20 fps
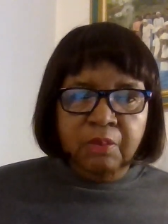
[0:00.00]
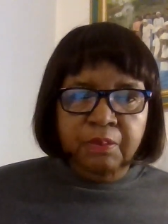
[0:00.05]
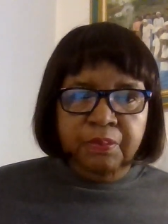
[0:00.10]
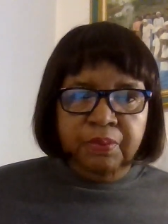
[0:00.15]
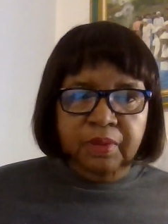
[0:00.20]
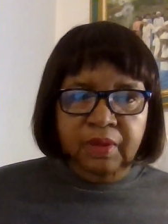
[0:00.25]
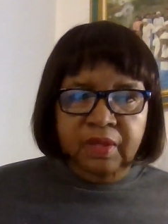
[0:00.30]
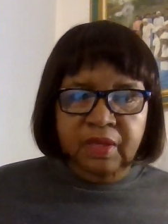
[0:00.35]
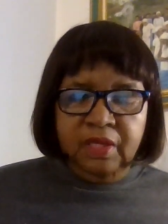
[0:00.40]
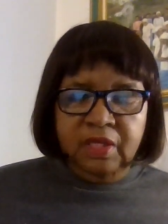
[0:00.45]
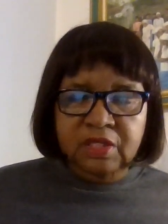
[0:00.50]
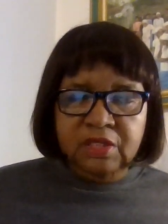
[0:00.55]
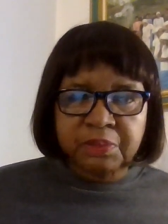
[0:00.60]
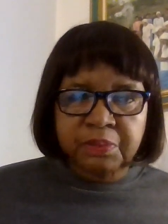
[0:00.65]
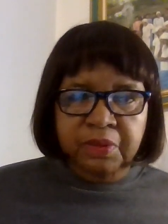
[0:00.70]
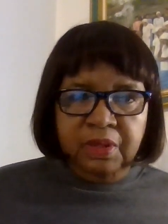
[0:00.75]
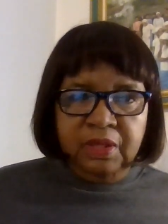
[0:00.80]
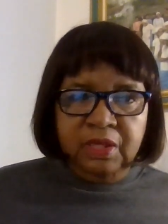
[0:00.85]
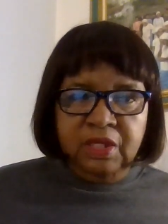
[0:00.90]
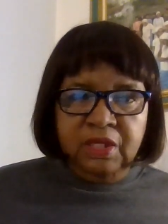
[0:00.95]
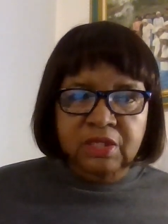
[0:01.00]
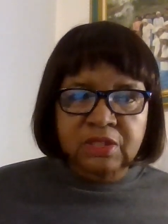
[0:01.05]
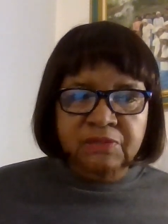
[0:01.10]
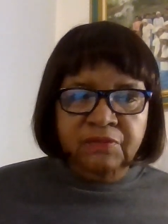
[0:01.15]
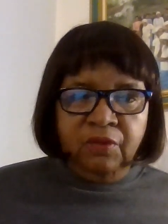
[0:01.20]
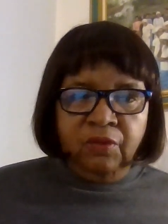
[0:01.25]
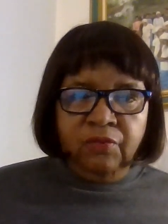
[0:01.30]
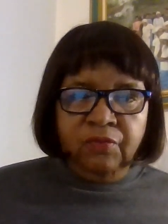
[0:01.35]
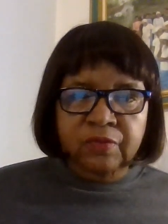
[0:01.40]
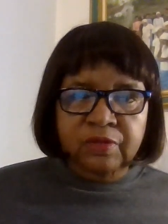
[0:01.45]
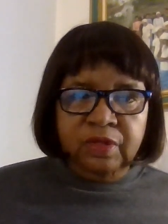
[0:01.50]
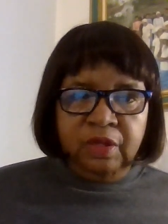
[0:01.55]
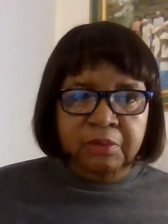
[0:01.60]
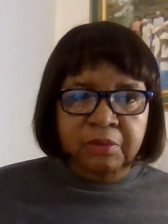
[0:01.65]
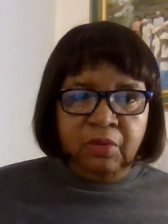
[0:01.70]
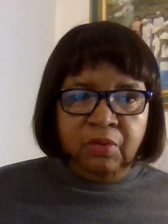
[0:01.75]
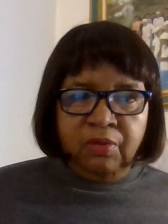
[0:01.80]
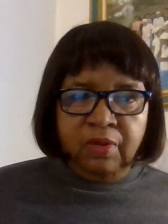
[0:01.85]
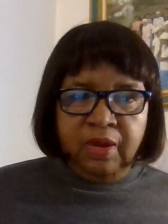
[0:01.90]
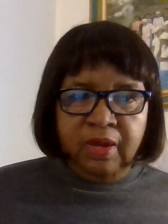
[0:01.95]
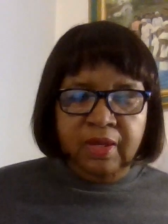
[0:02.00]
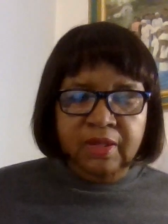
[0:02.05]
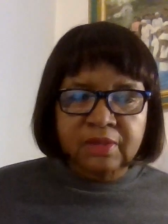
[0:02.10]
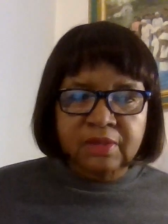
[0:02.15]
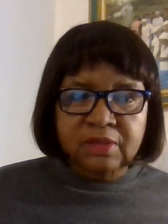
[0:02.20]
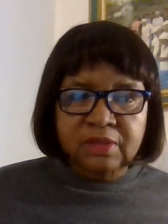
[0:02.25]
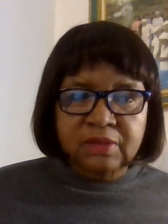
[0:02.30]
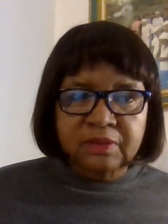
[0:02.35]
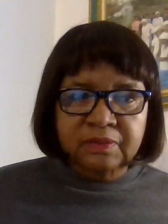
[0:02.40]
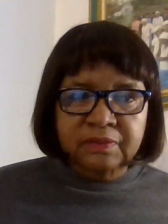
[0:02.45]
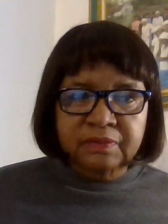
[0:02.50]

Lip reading: please, please vote for Democrats.